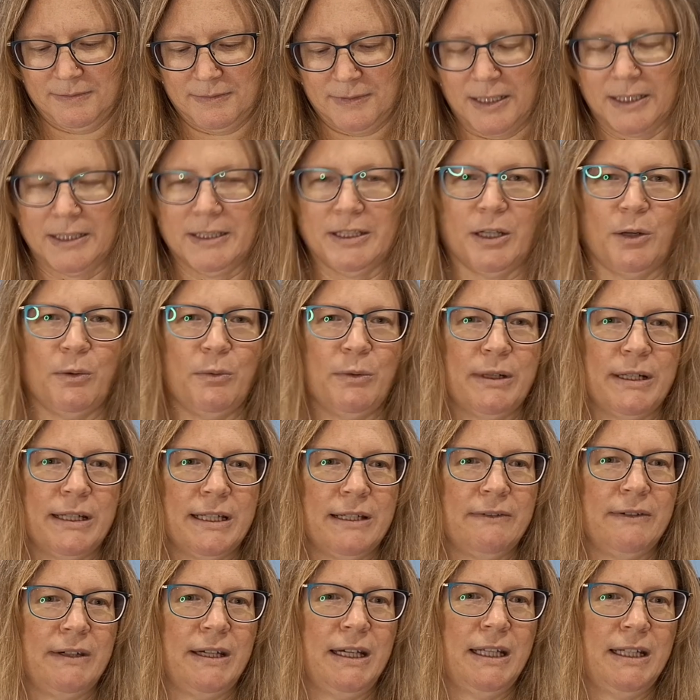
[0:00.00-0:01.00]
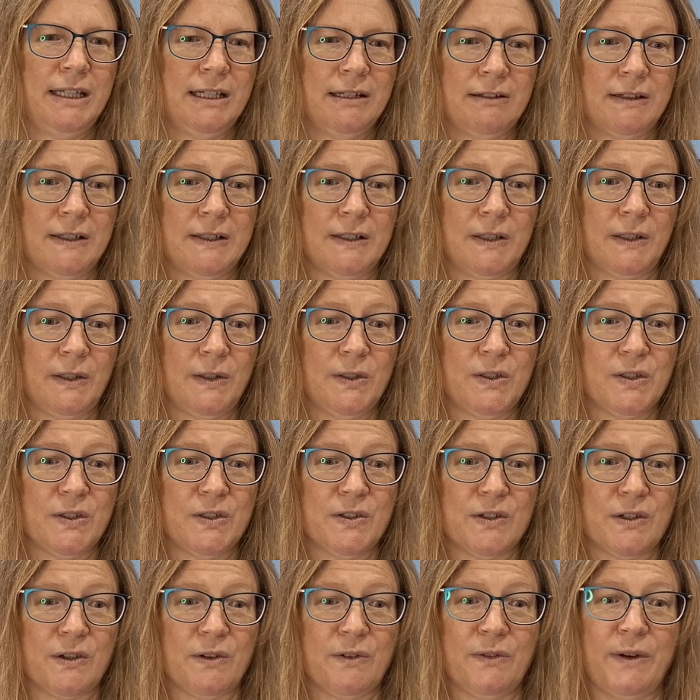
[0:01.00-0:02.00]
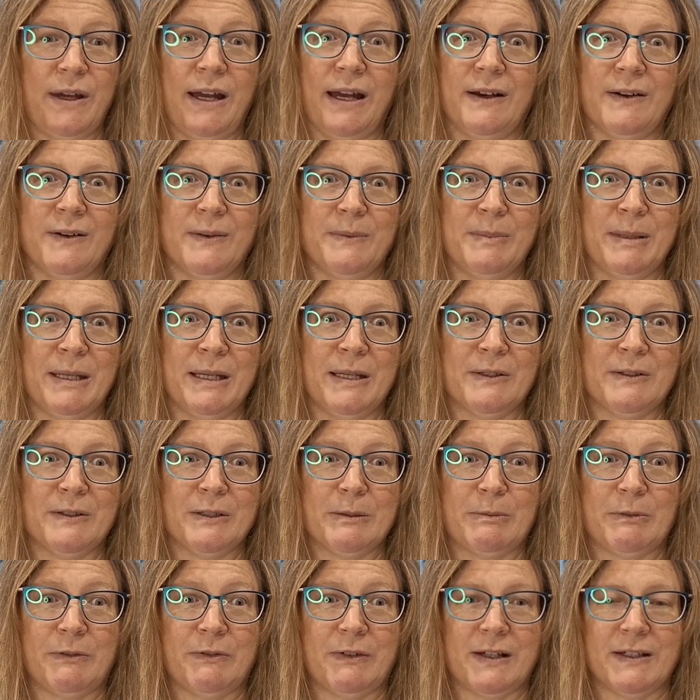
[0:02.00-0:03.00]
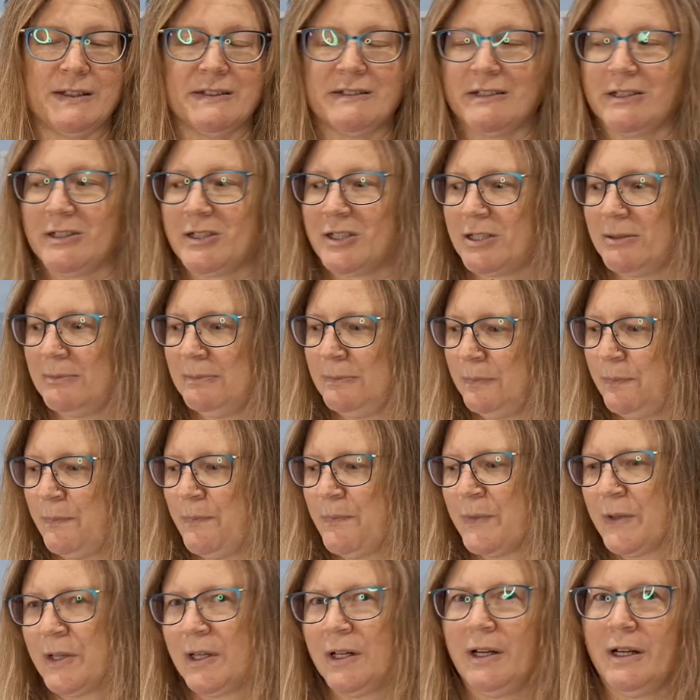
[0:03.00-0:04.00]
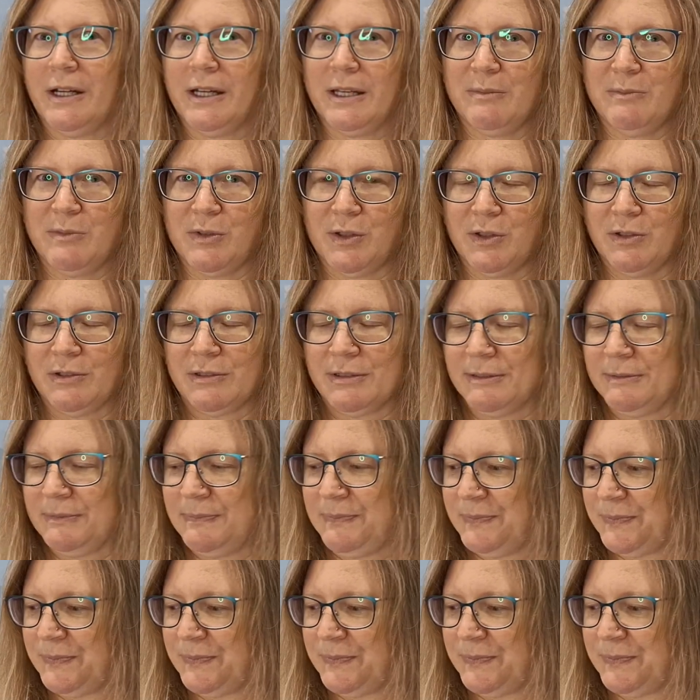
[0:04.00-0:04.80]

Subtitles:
I don't want to give any grand illusions of how being super fast stitcher. I am not.